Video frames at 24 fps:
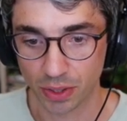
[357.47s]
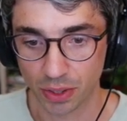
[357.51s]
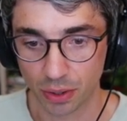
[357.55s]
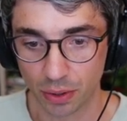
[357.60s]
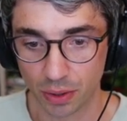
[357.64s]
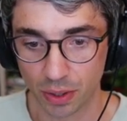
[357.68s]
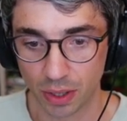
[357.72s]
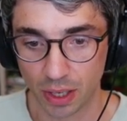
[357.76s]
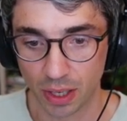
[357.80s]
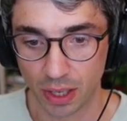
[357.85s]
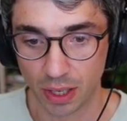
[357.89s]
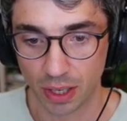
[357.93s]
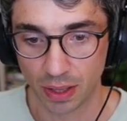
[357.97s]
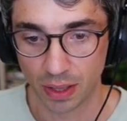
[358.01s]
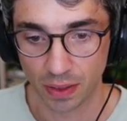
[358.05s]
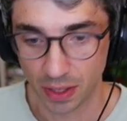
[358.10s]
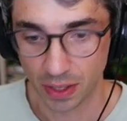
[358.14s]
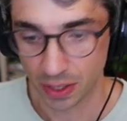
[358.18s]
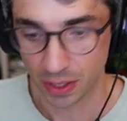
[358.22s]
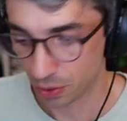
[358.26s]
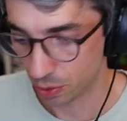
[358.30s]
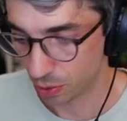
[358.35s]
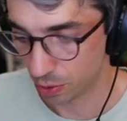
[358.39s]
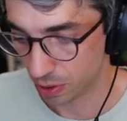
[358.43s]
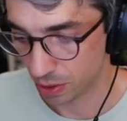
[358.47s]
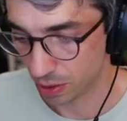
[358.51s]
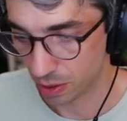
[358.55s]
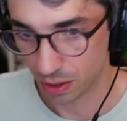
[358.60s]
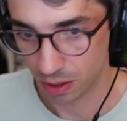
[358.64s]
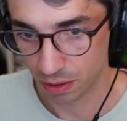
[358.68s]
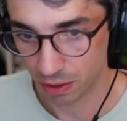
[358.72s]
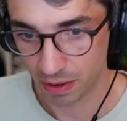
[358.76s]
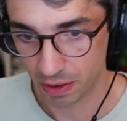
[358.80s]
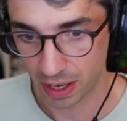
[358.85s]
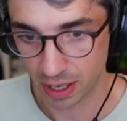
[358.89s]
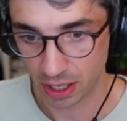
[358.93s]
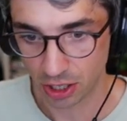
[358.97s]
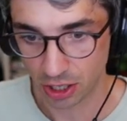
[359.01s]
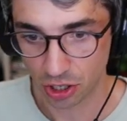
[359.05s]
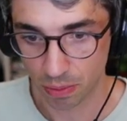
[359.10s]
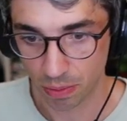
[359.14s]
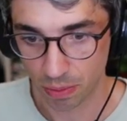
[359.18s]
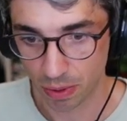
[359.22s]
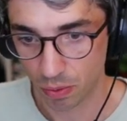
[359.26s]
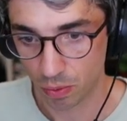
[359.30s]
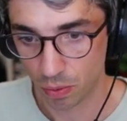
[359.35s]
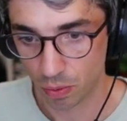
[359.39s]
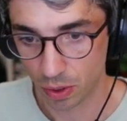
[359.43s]
So this one, value
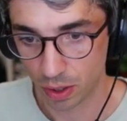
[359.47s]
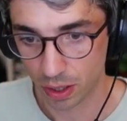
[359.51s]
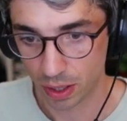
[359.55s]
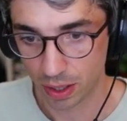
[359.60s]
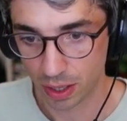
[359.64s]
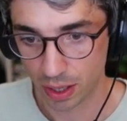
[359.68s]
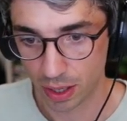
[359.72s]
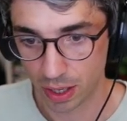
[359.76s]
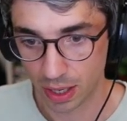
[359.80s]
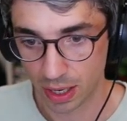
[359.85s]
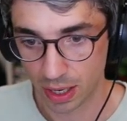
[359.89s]
should be 1,